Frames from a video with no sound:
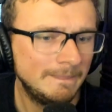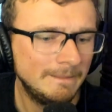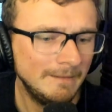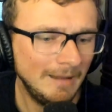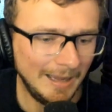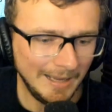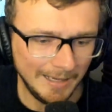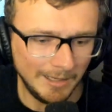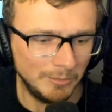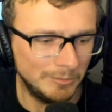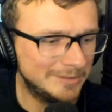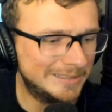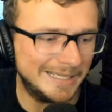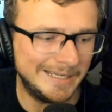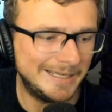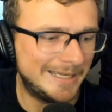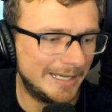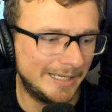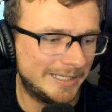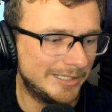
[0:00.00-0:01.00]
I don't
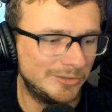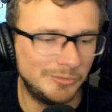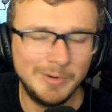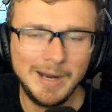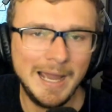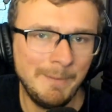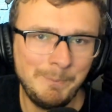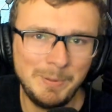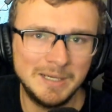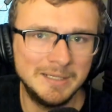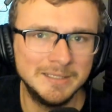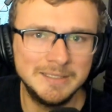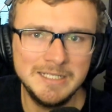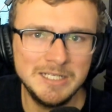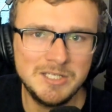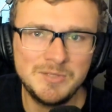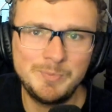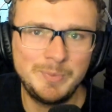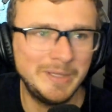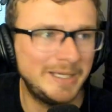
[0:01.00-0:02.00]
think I can rap on
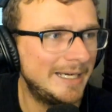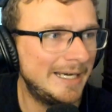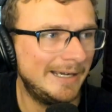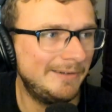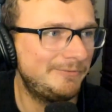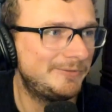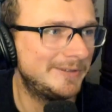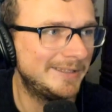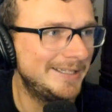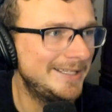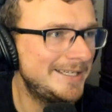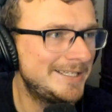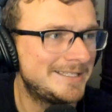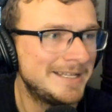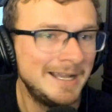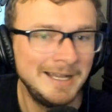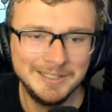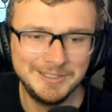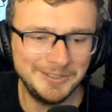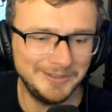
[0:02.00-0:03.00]
this beat after this.
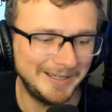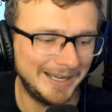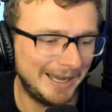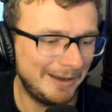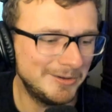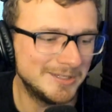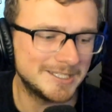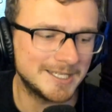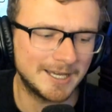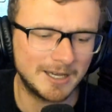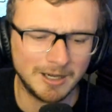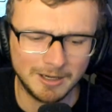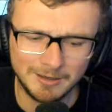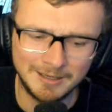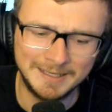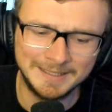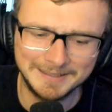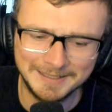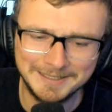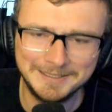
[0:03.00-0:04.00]
Dude, I was like, oh,
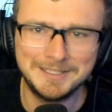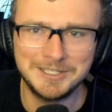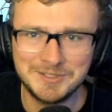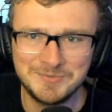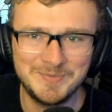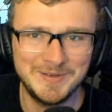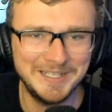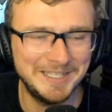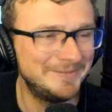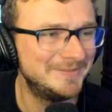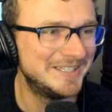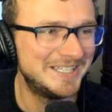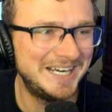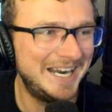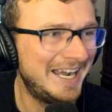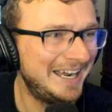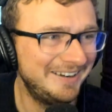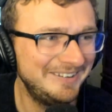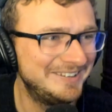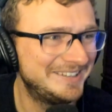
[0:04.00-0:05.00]
I like this beat. I'm gonna,
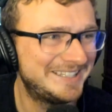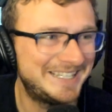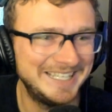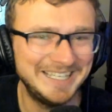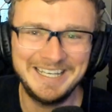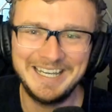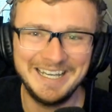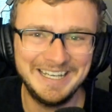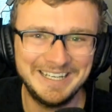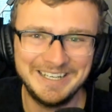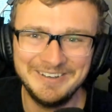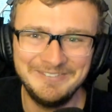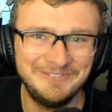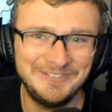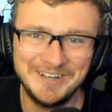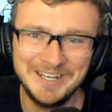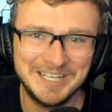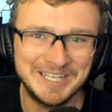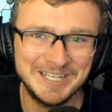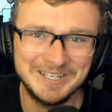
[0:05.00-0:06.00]
I don't think I can
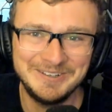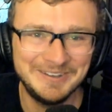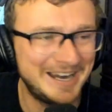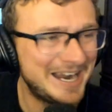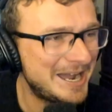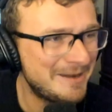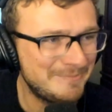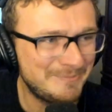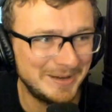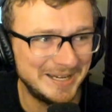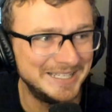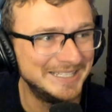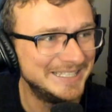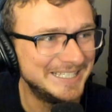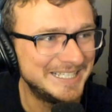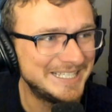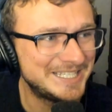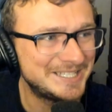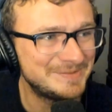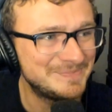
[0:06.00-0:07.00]
fucking rap on
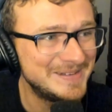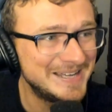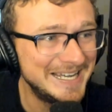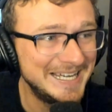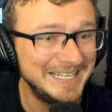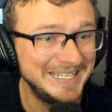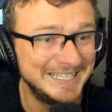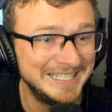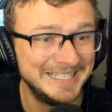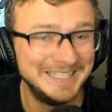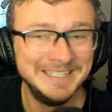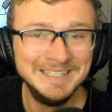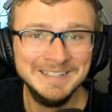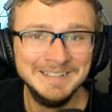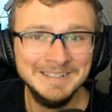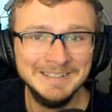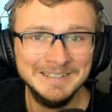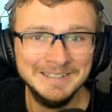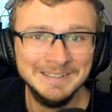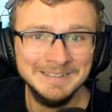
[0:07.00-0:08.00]
this, man.
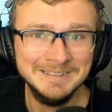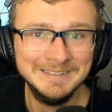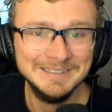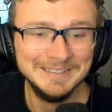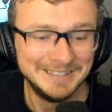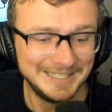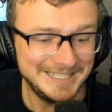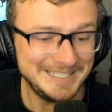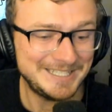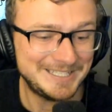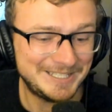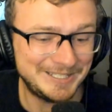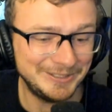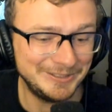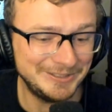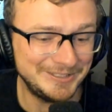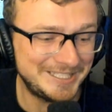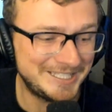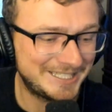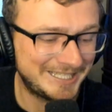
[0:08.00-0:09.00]
This
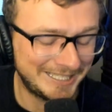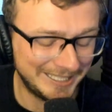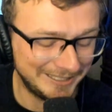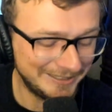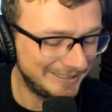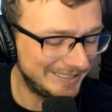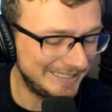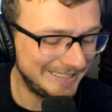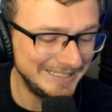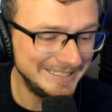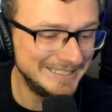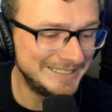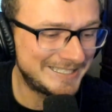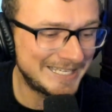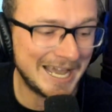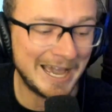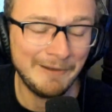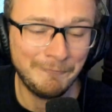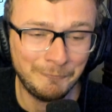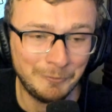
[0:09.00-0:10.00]
dude just killed it, and it's
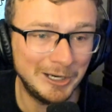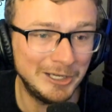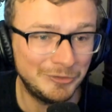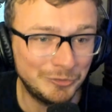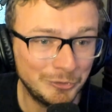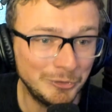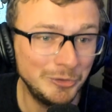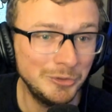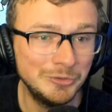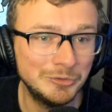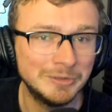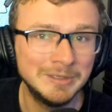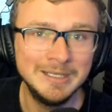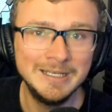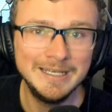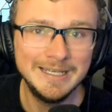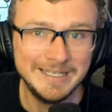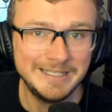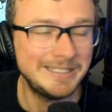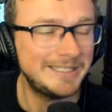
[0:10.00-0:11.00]
halfway through.
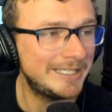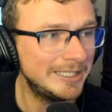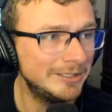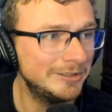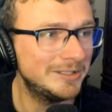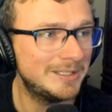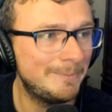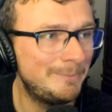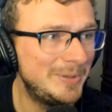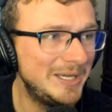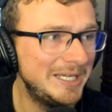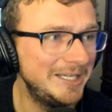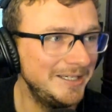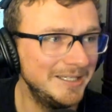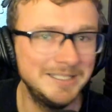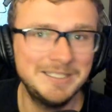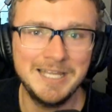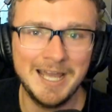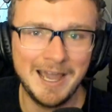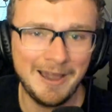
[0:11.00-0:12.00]
He's killed the beat, and
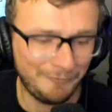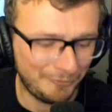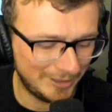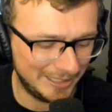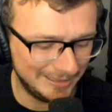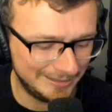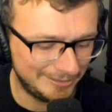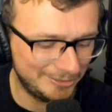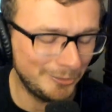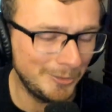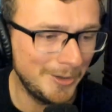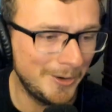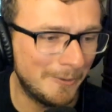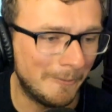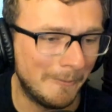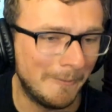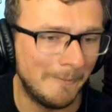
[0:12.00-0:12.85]
it's halfway through.